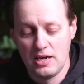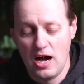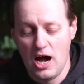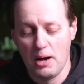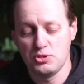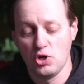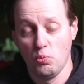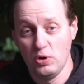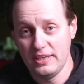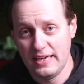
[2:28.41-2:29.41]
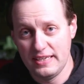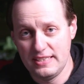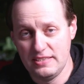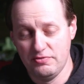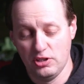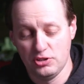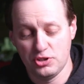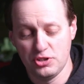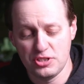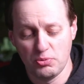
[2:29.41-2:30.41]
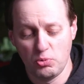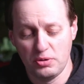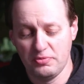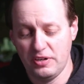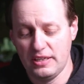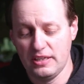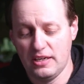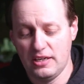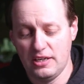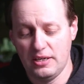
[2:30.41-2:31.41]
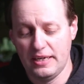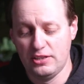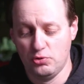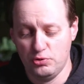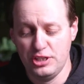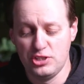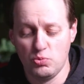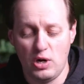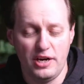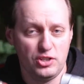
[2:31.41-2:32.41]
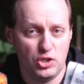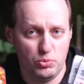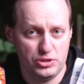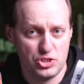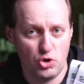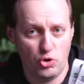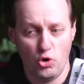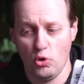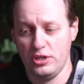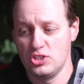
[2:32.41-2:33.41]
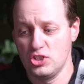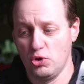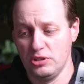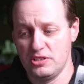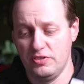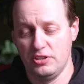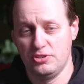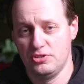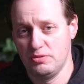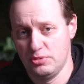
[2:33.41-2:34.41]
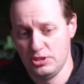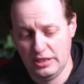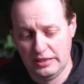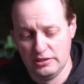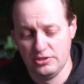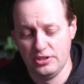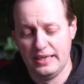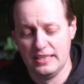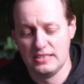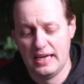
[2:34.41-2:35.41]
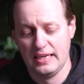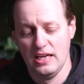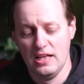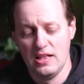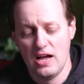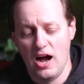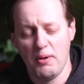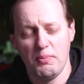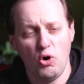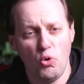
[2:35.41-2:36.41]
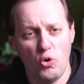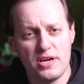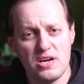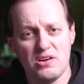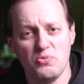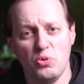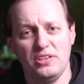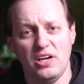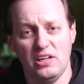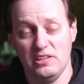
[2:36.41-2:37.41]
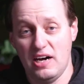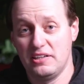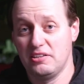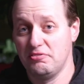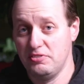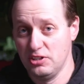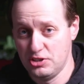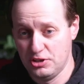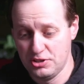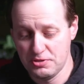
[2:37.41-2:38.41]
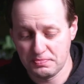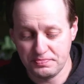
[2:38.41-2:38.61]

Um, so with ND filters, the one thing uh, and the reason why I go with the so Hoya Solas filters in particular is that um, Hoya with a lot of the filters,